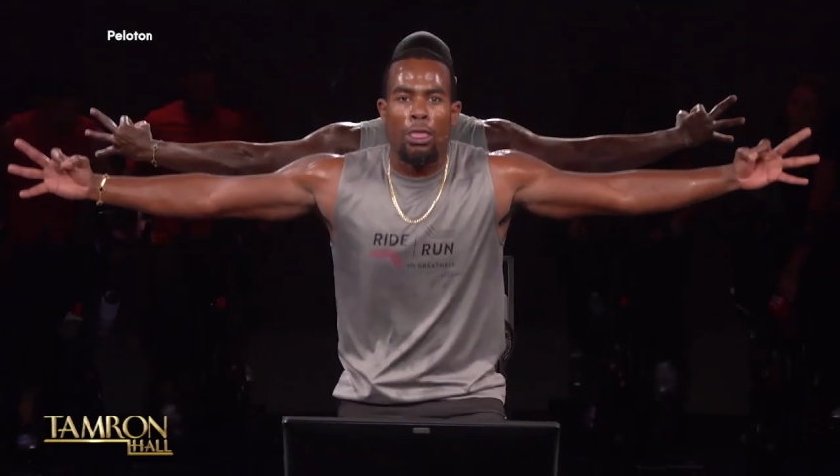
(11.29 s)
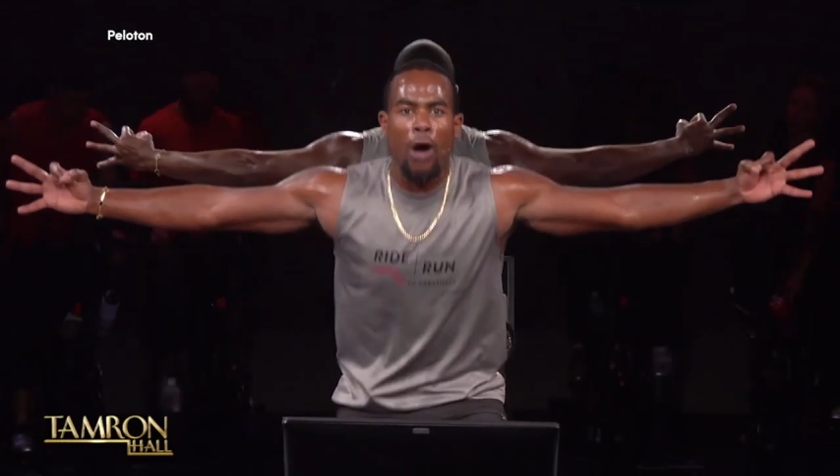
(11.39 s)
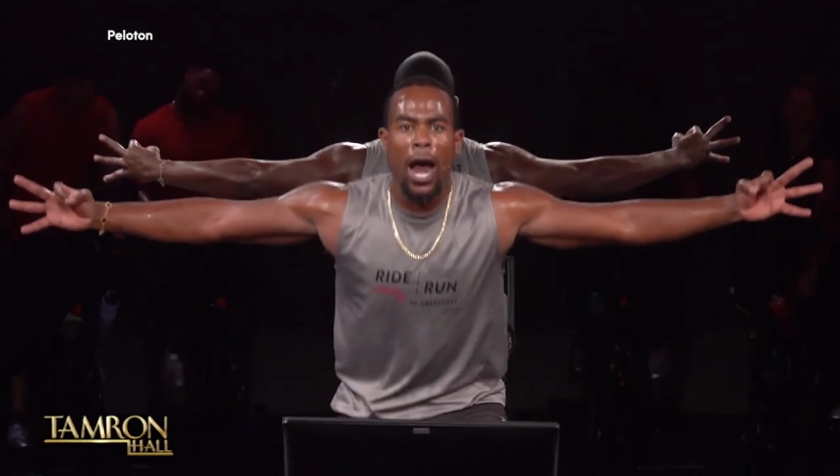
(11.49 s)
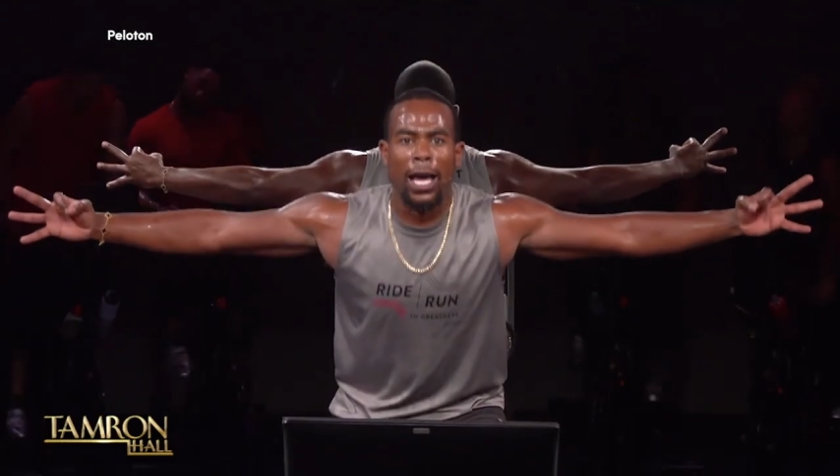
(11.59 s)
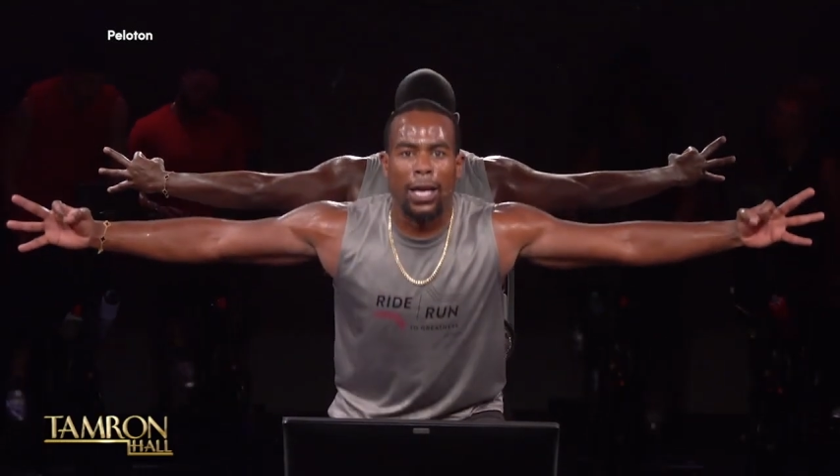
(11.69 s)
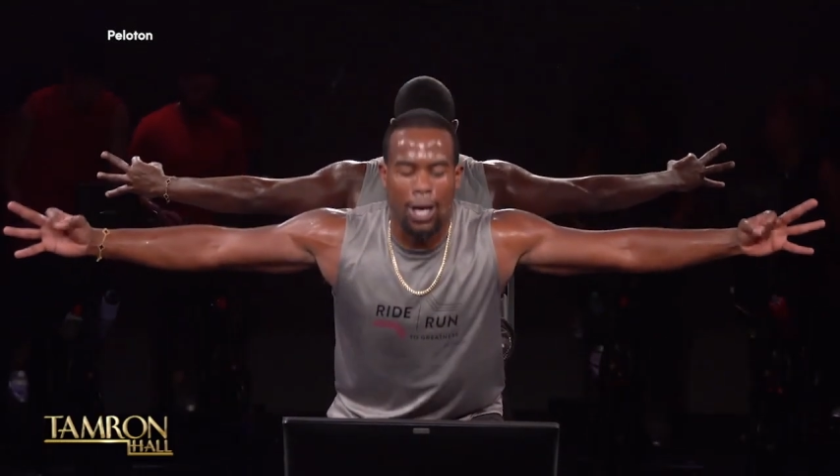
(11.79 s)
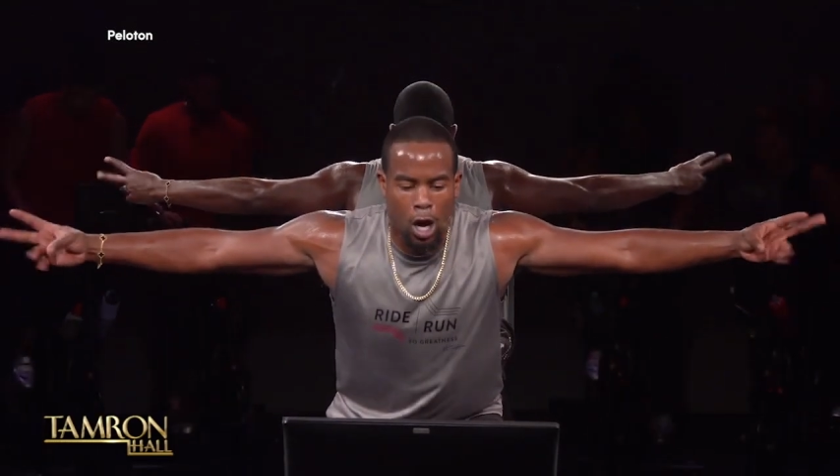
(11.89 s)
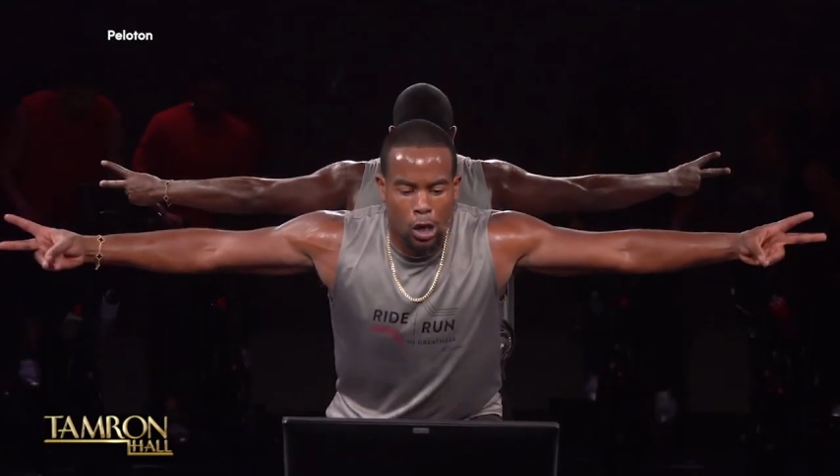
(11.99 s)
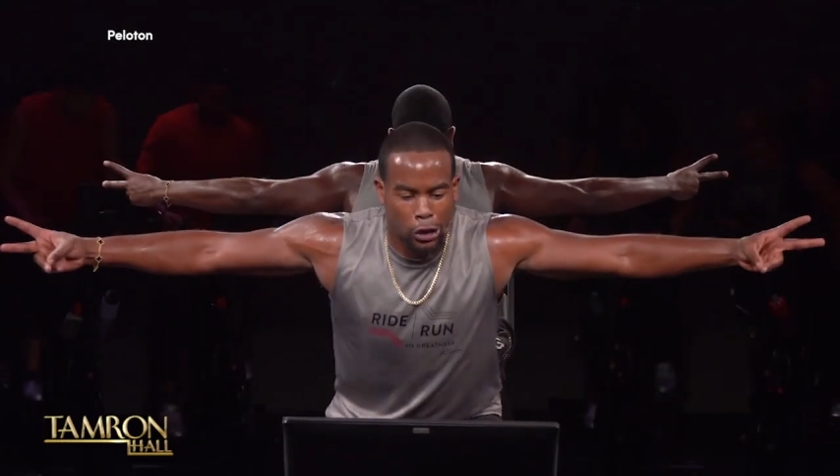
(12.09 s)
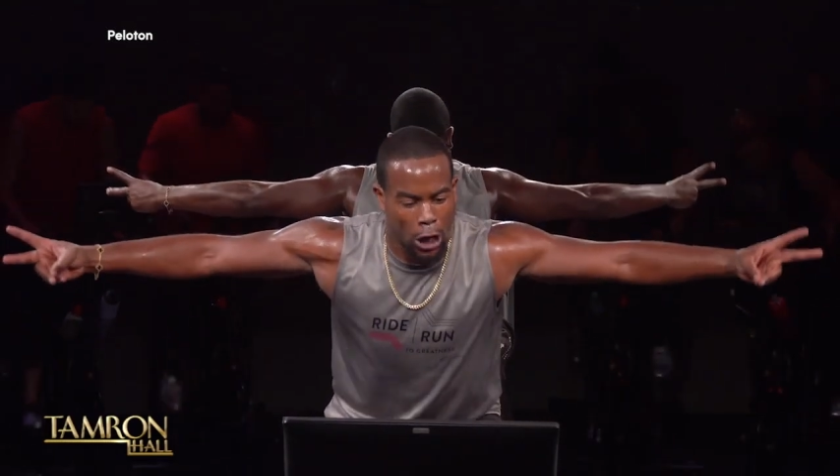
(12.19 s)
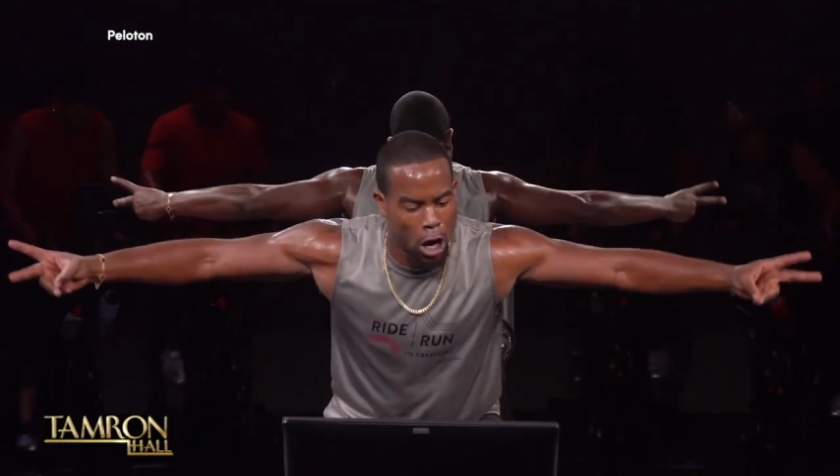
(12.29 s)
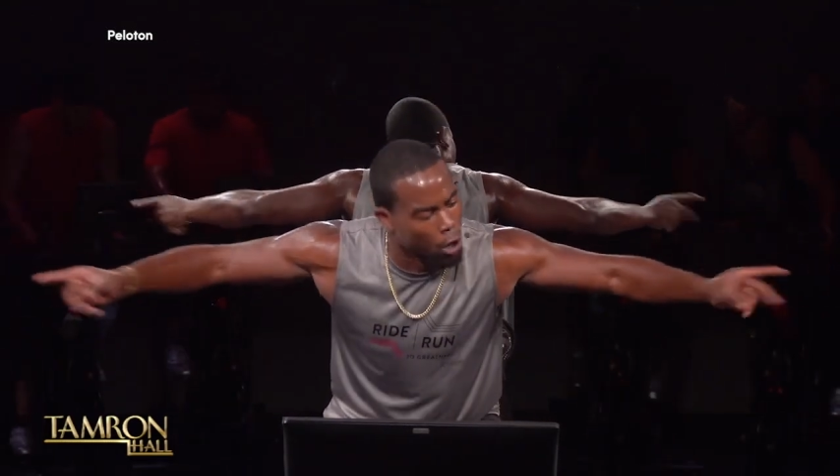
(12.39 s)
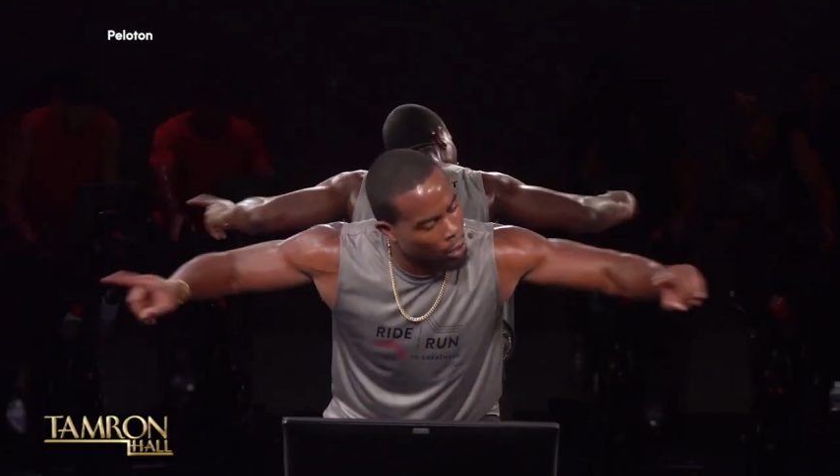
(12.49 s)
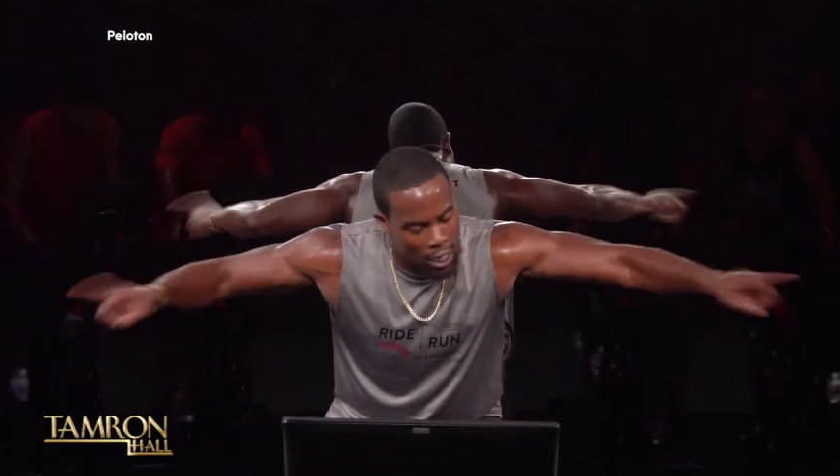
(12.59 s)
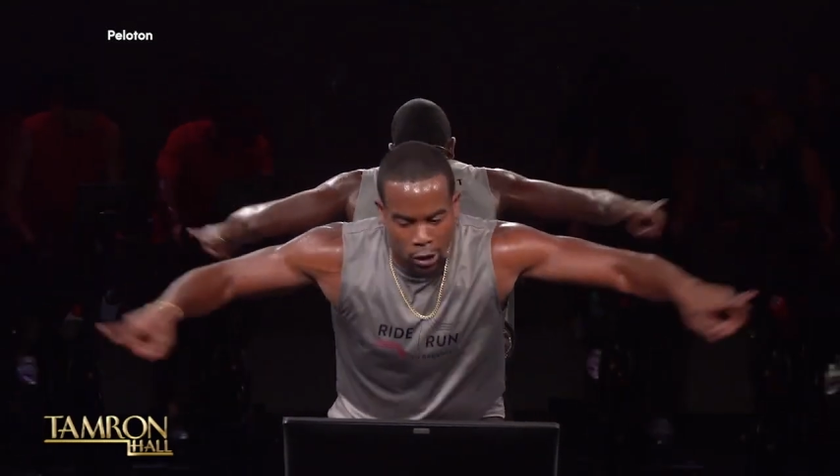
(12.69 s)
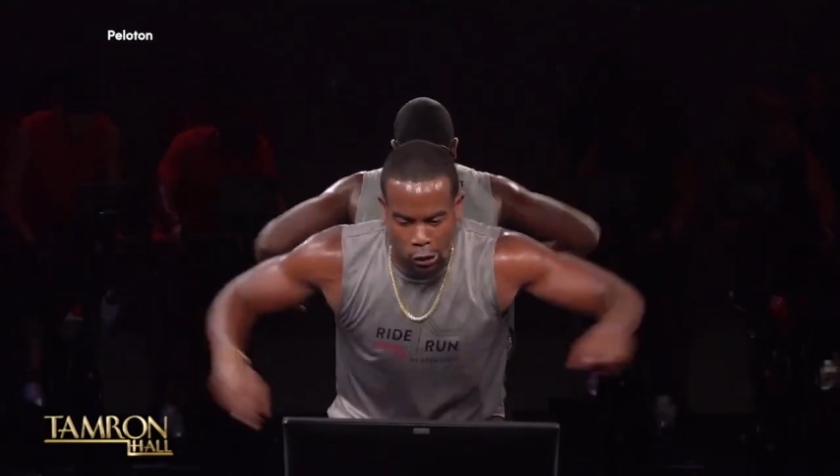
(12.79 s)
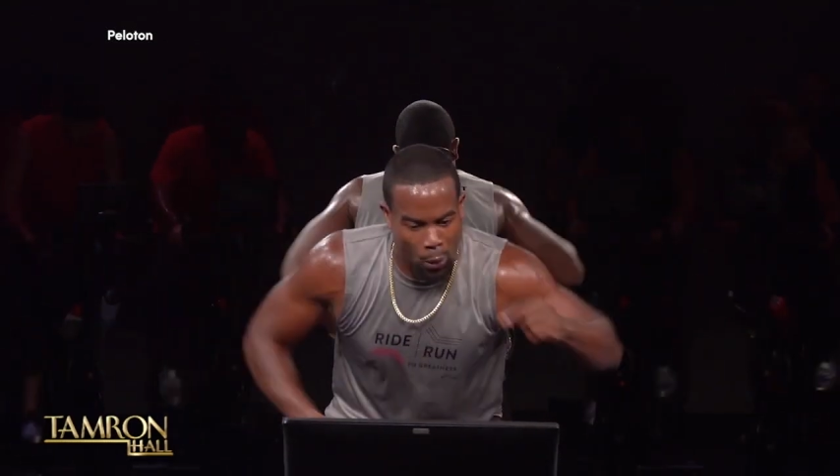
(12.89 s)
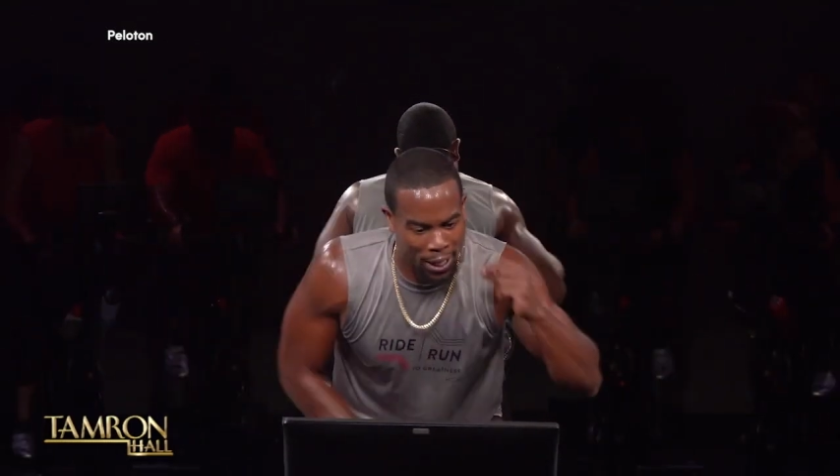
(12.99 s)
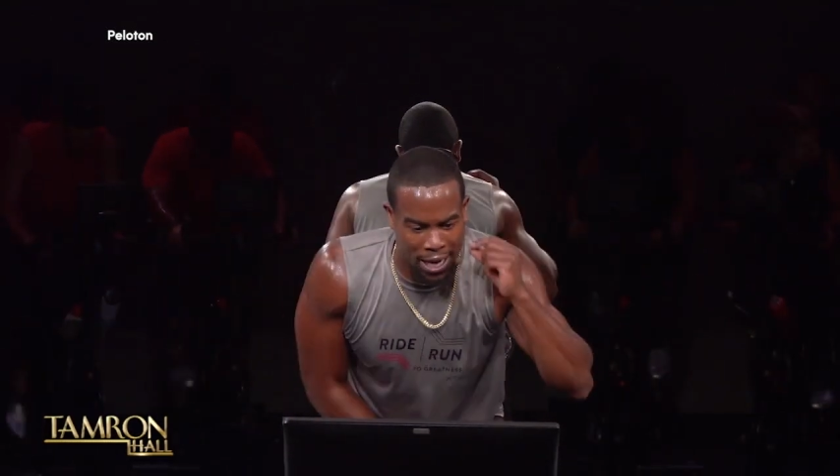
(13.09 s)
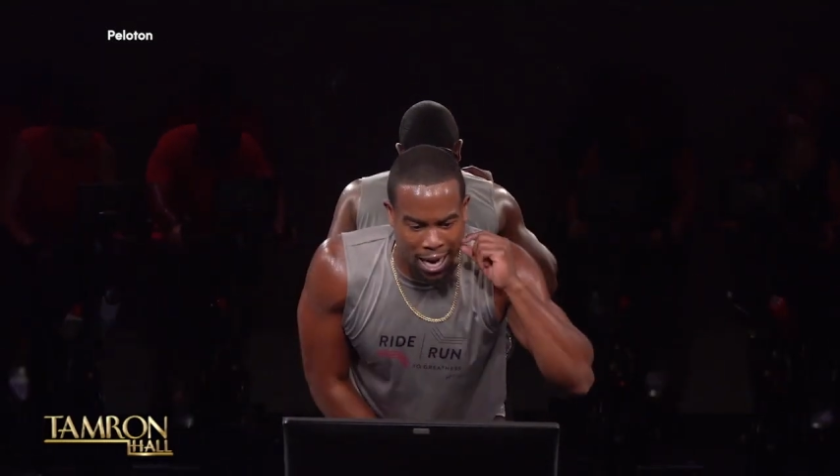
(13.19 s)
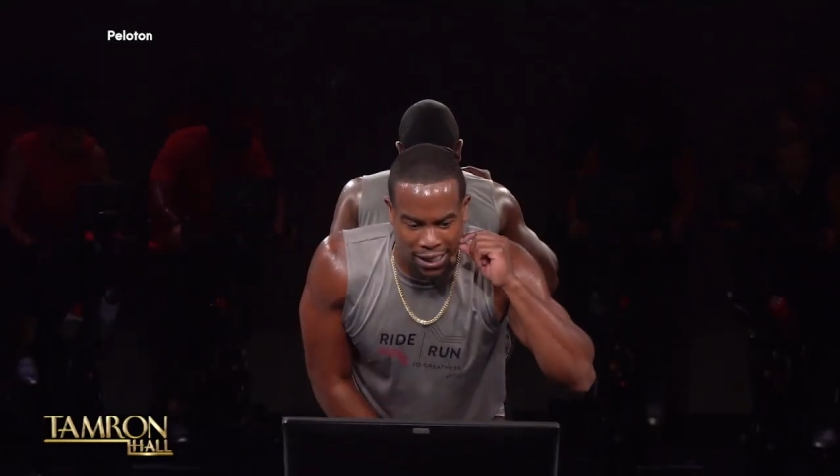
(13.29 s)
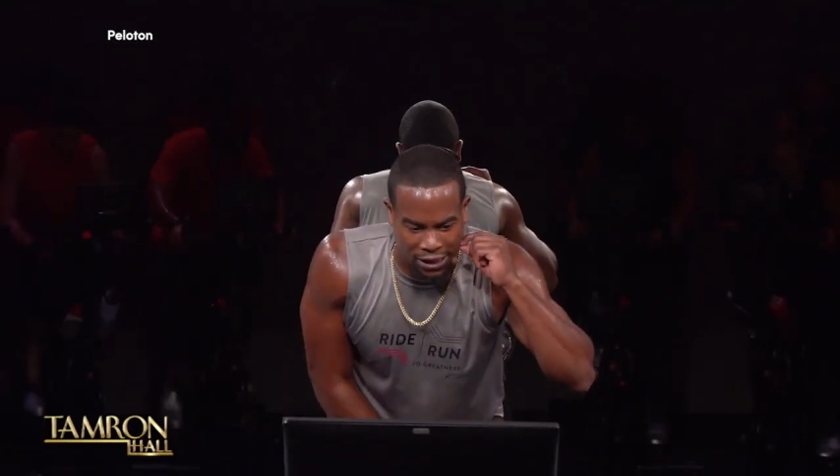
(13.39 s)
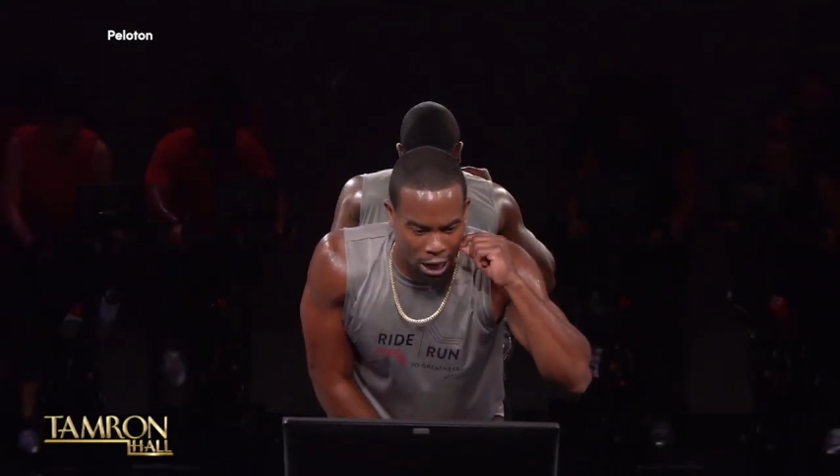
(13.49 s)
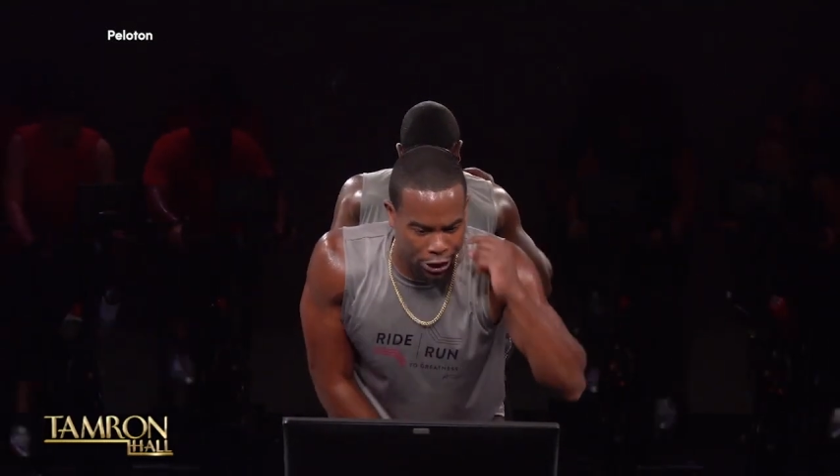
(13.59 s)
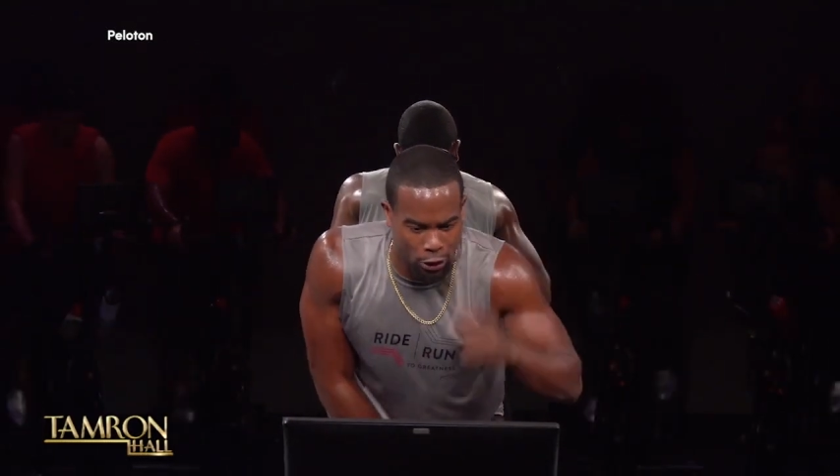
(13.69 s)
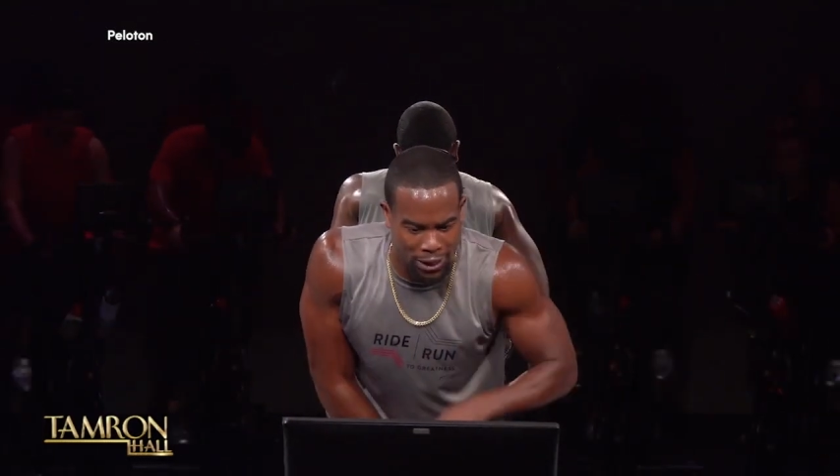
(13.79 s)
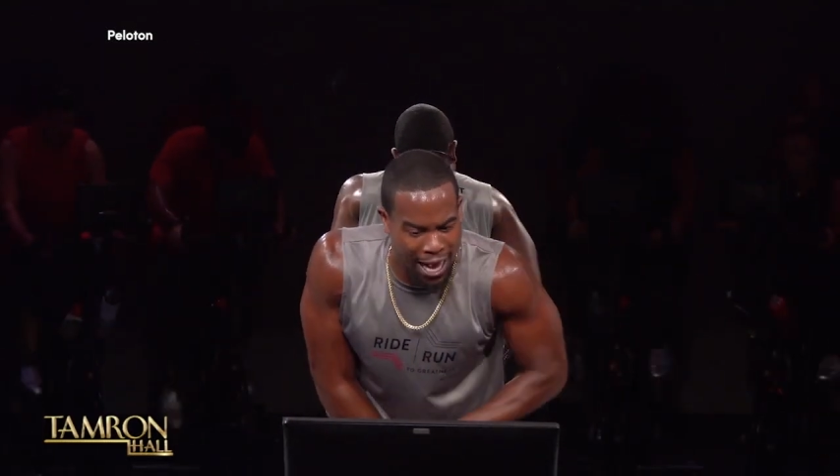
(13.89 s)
three, two, 20 on. It's on you.